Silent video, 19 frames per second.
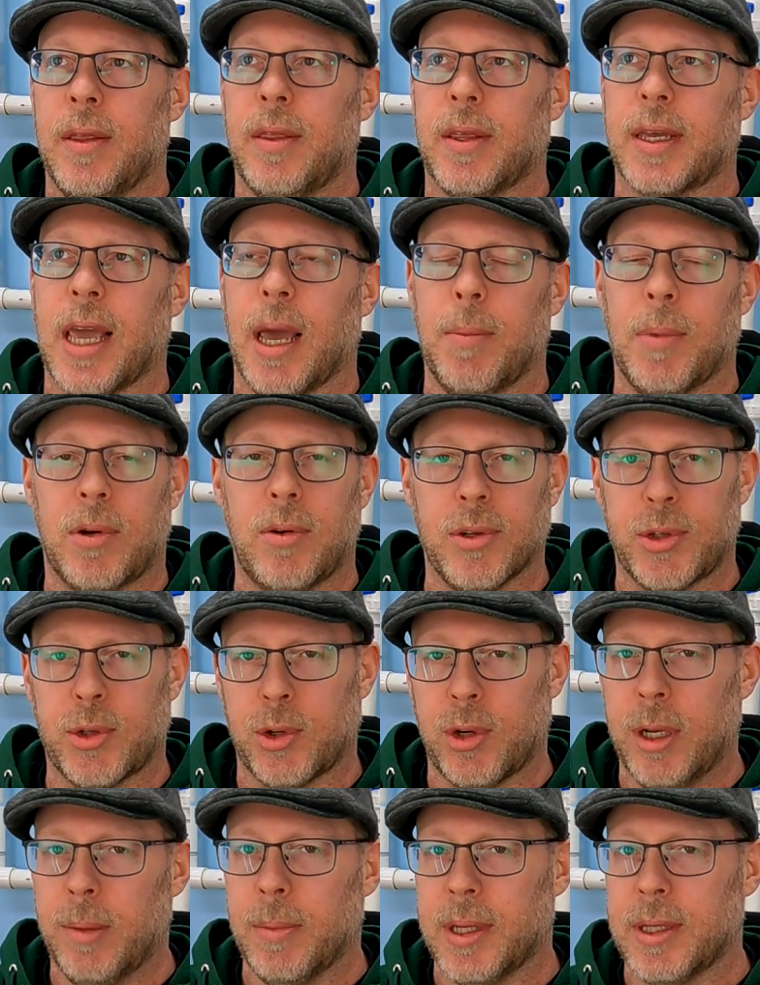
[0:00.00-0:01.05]
The chemical
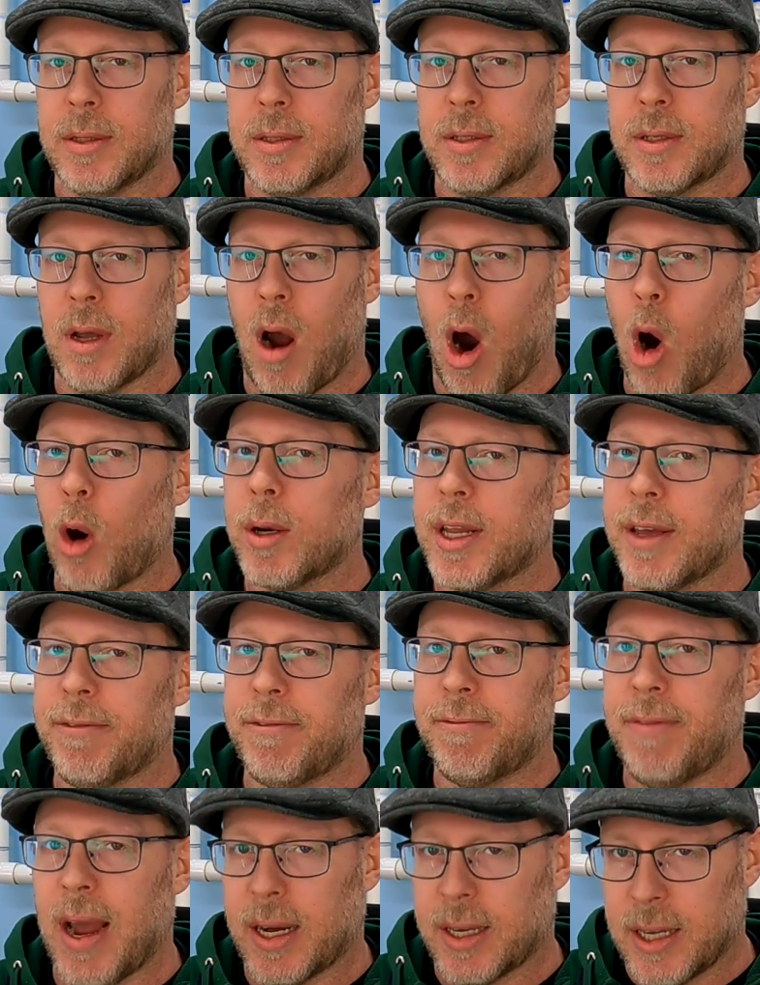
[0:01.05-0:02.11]
treatments aren't
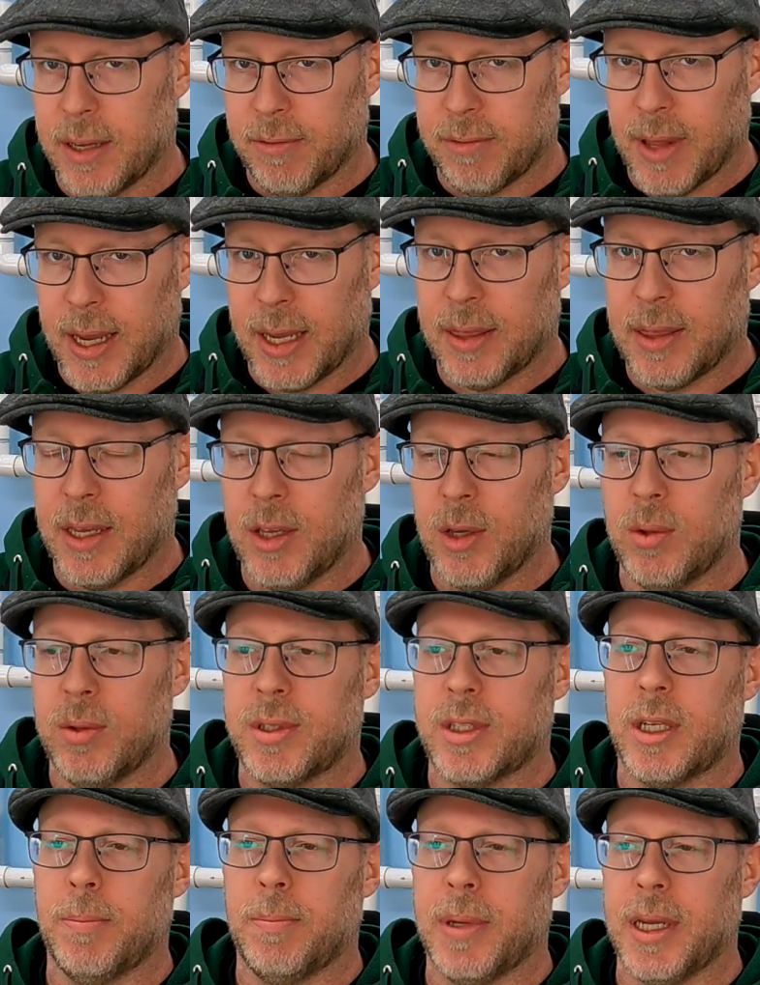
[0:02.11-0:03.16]
effective like they
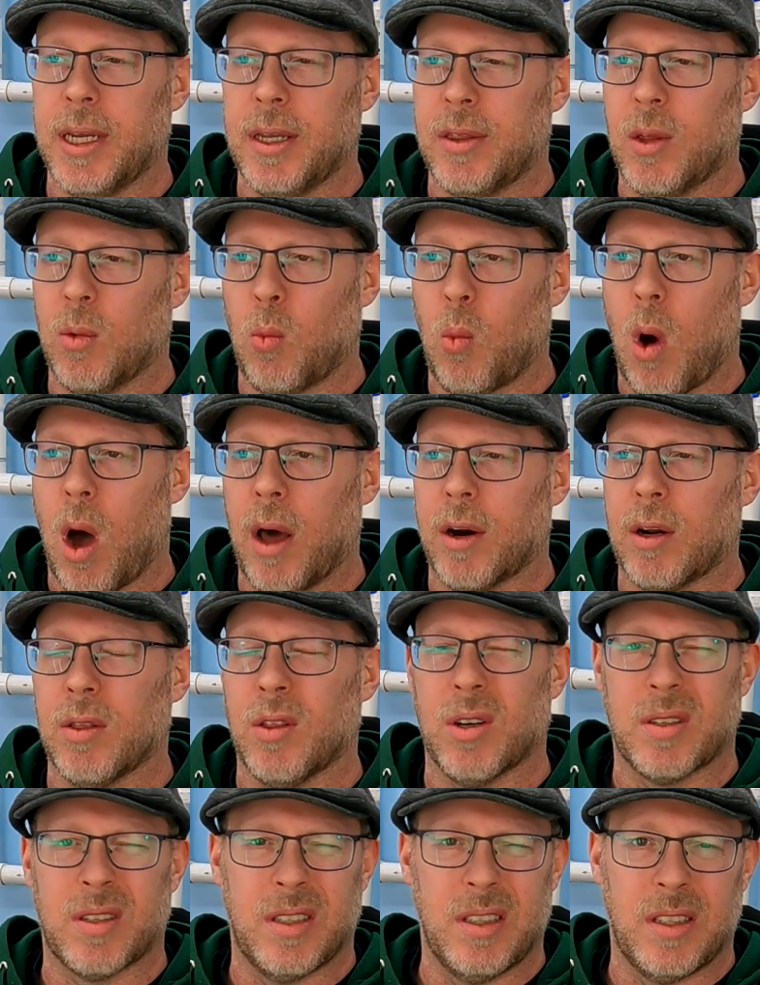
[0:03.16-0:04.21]
used to be. The water
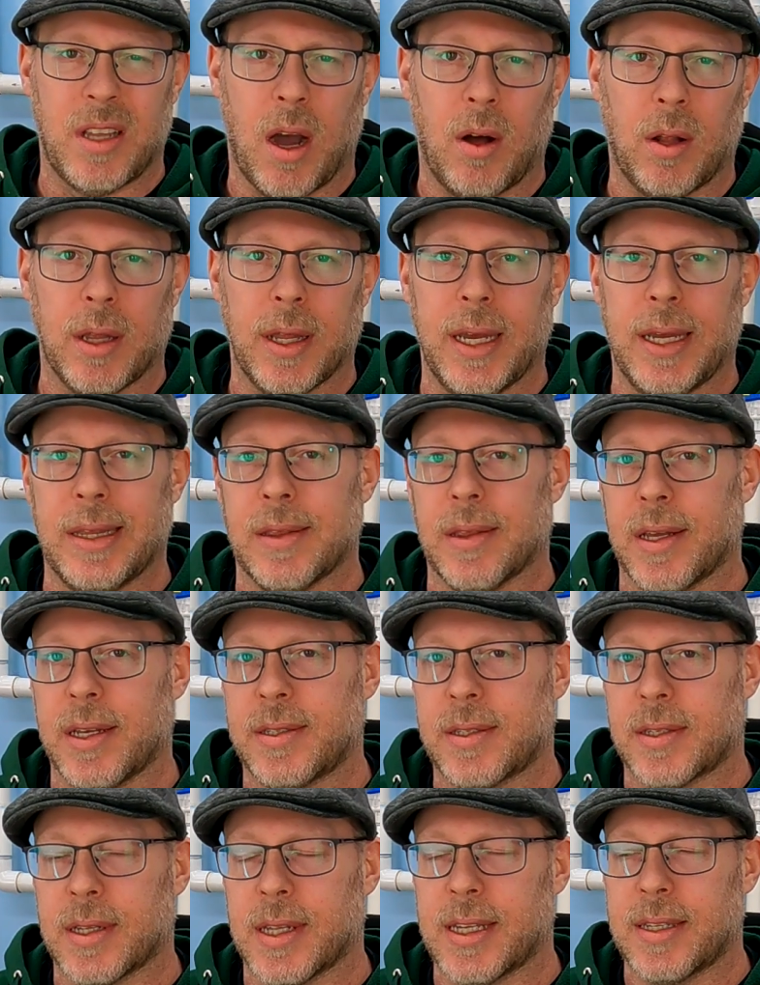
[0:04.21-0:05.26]
looks dull and
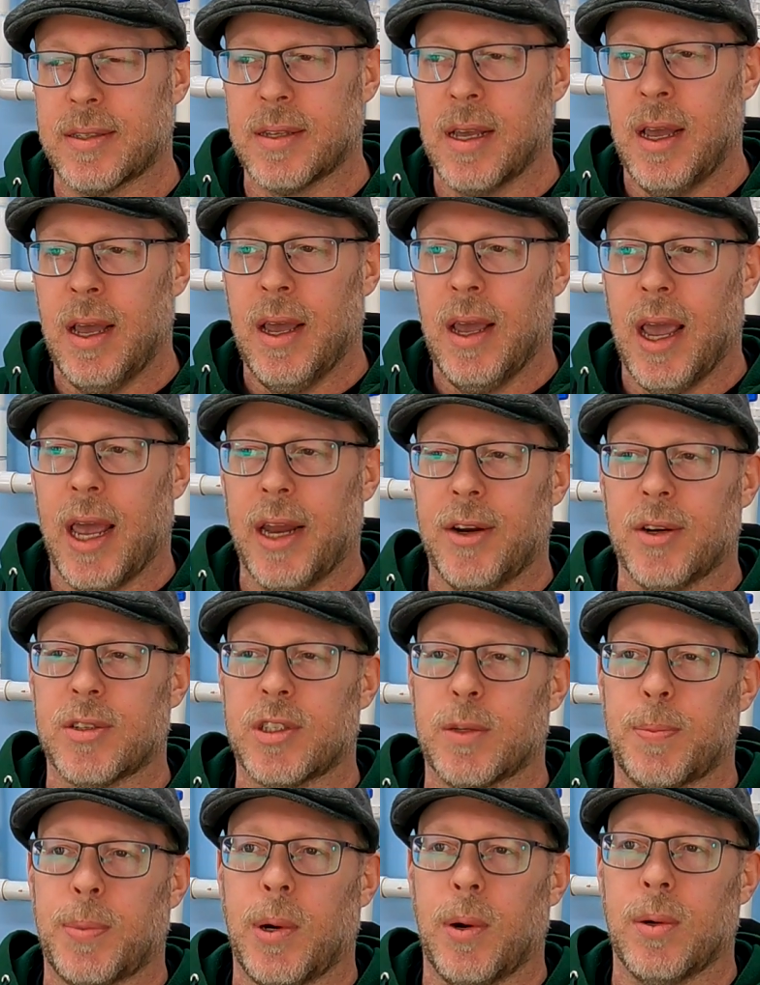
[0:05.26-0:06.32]
listless, and you're
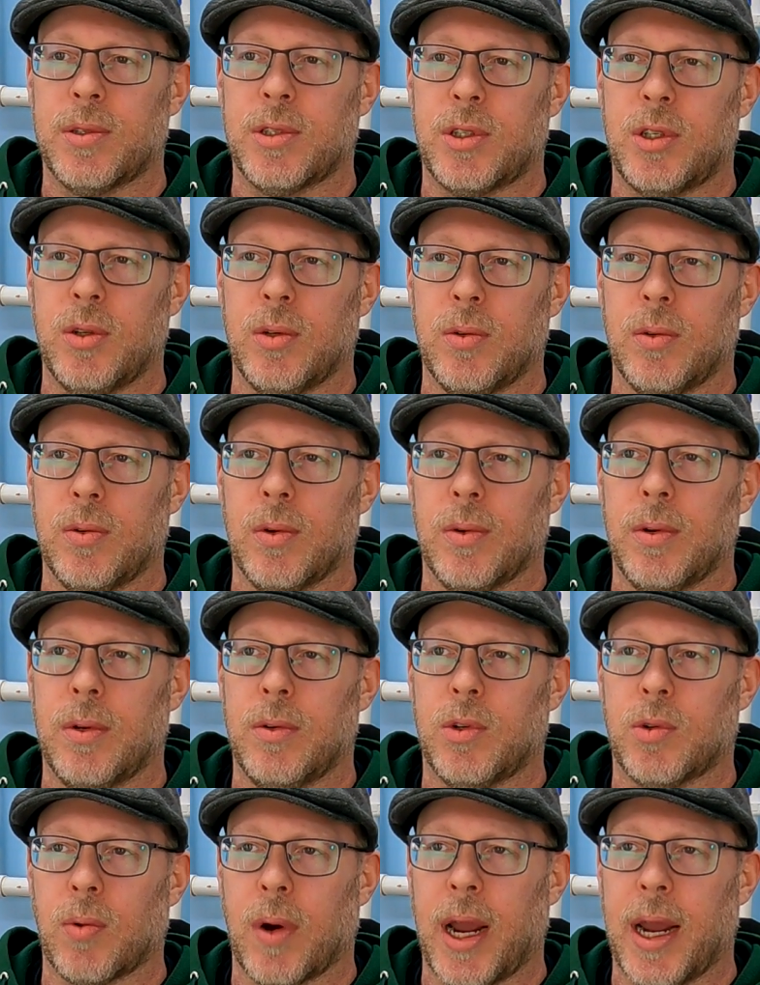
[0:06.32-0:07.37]
supposed to
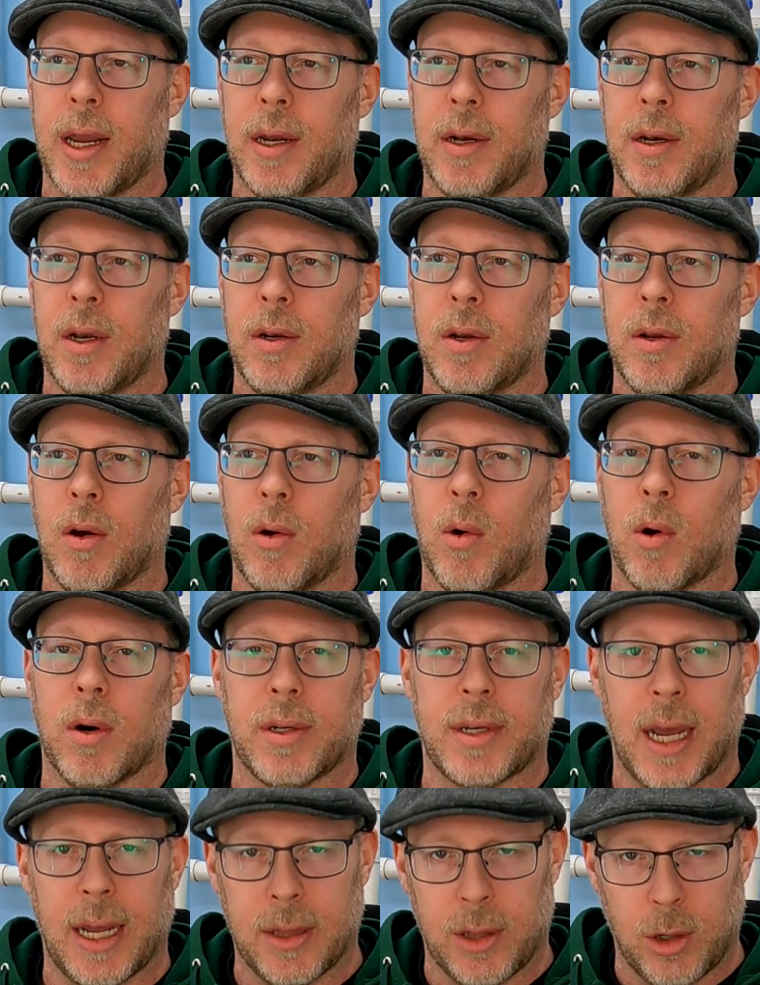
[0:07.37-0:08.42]
drain or
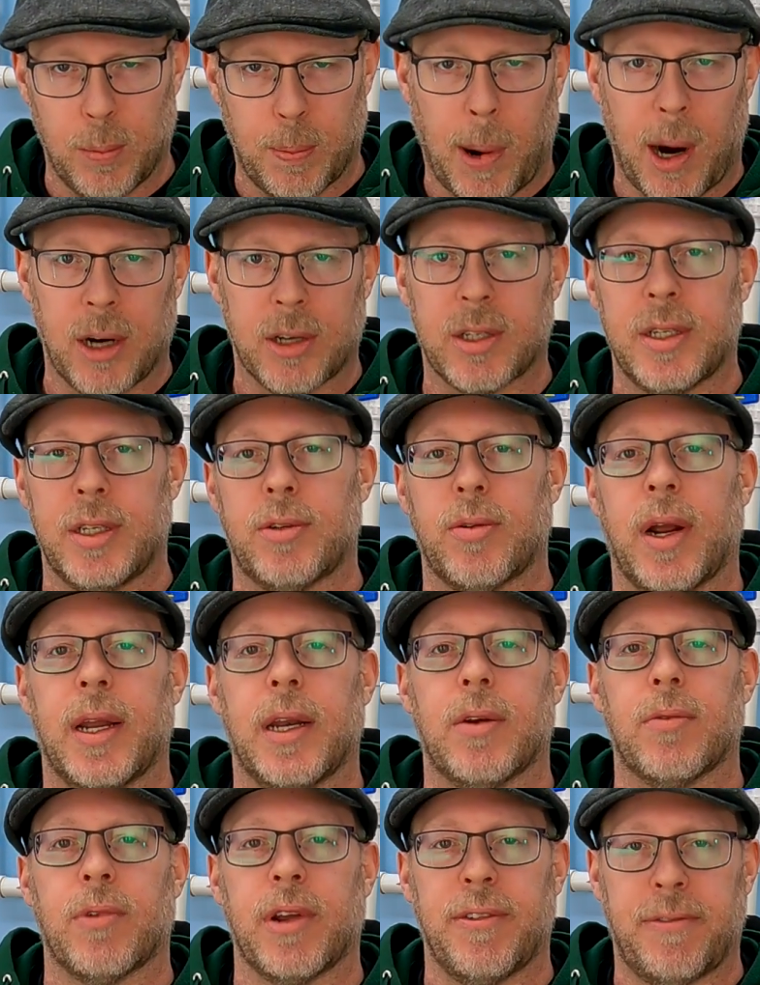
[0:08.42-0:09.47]
dilute, partially
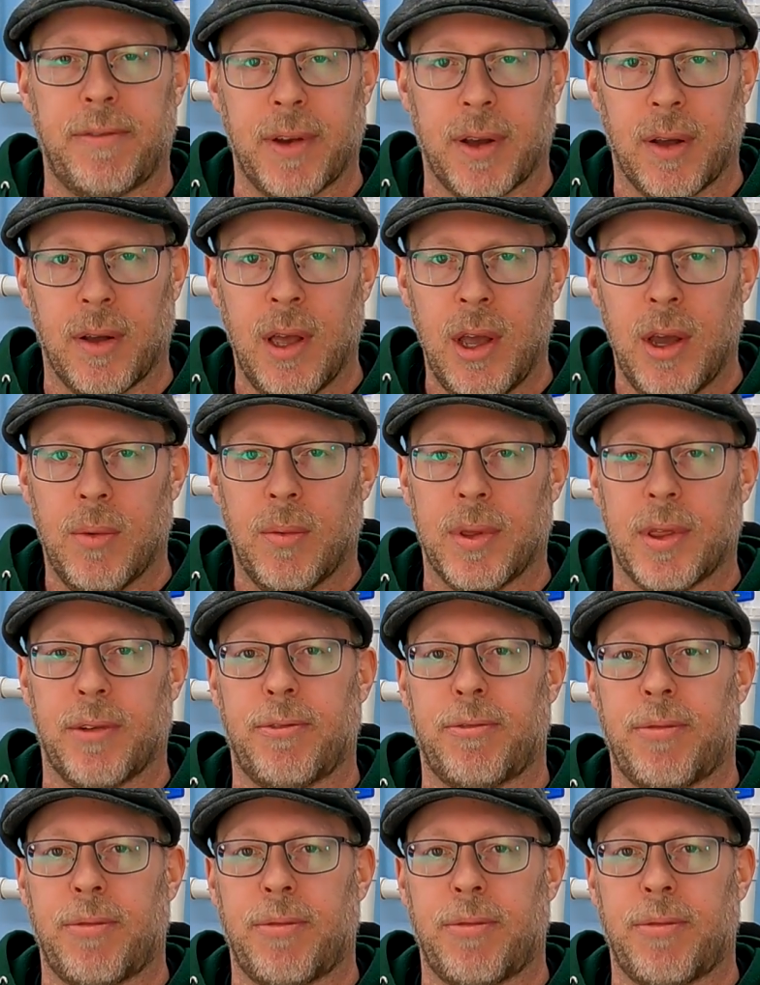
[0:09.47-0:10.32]
drain, and refill with